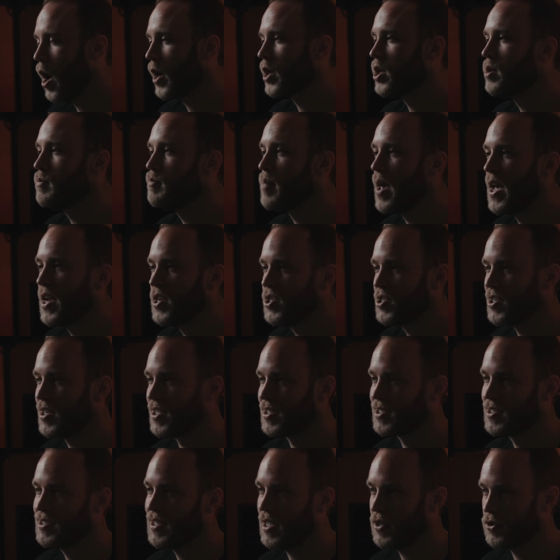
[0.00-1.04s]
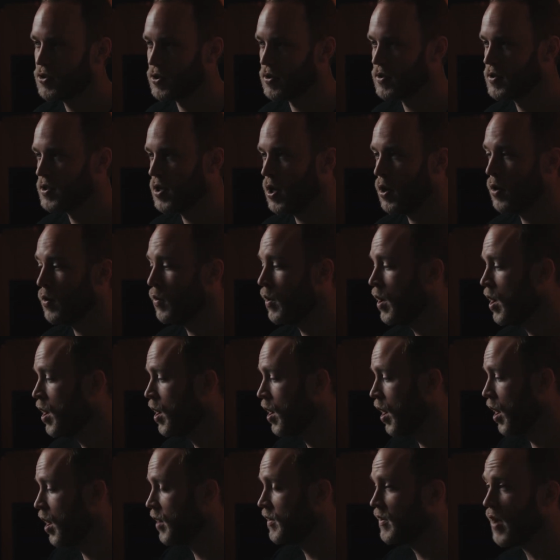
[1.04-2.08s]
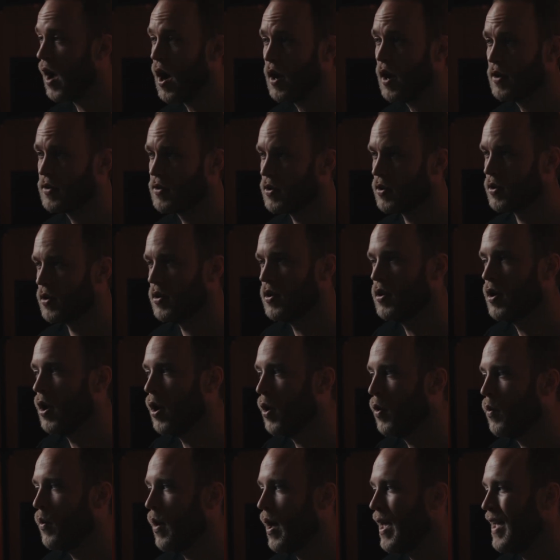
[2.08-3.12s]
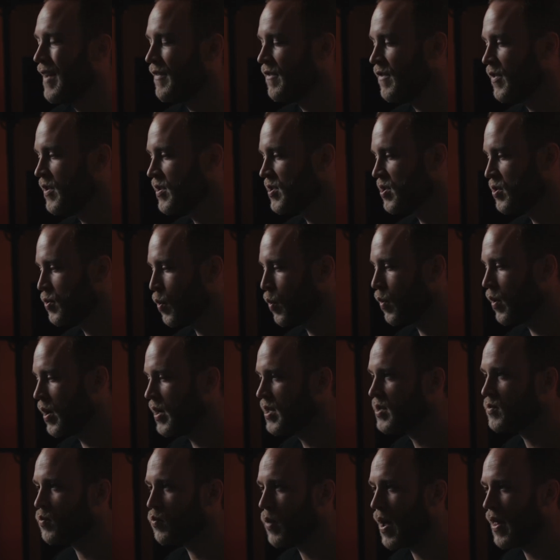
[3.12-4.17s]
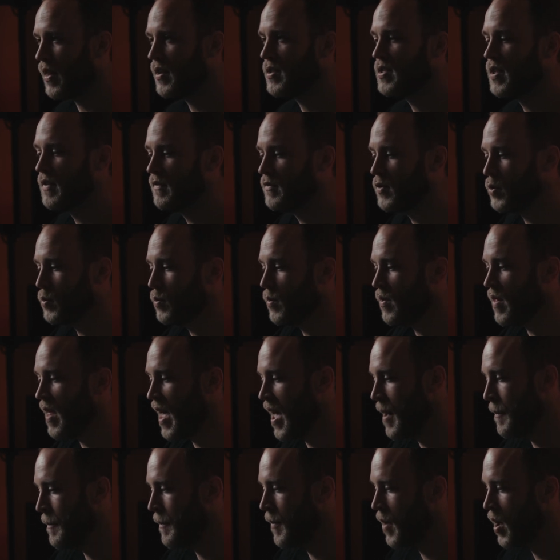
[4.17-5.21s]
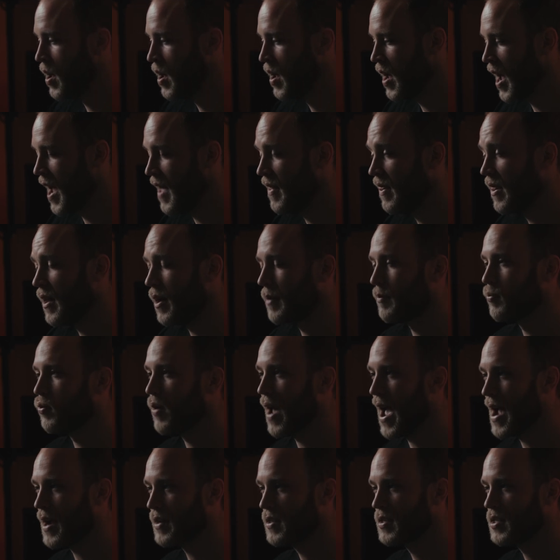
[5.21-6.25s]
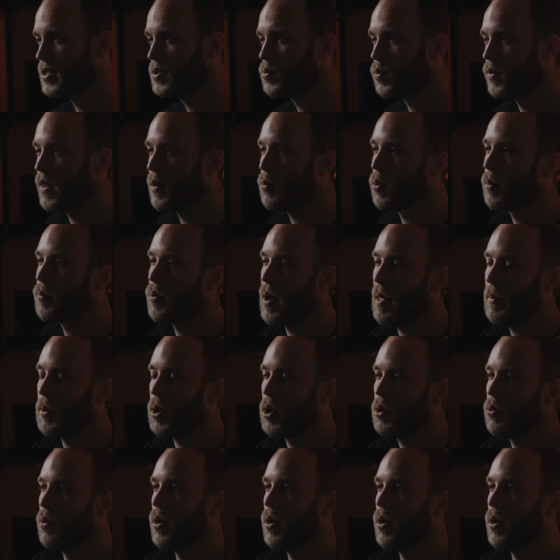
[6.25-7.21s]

occupation, etc. So a doctor, you know, if the story is relative to them and their practice, well then we're probably gonna